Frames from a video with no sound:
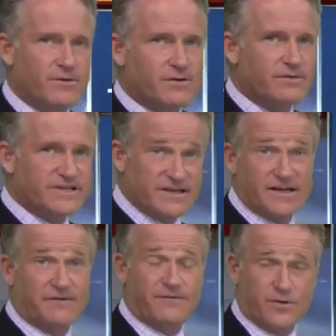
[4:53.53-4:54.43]
We'll
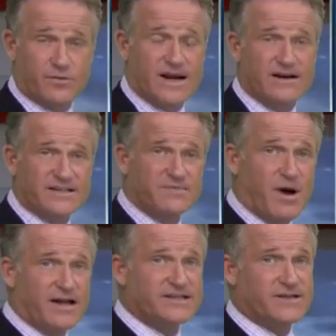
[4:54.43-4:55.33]
see a foot of rain in
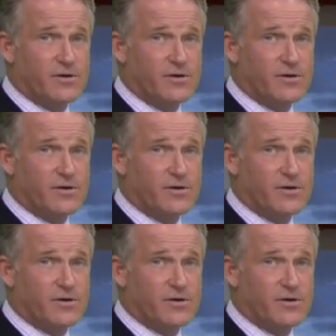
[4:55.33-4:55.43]
spots.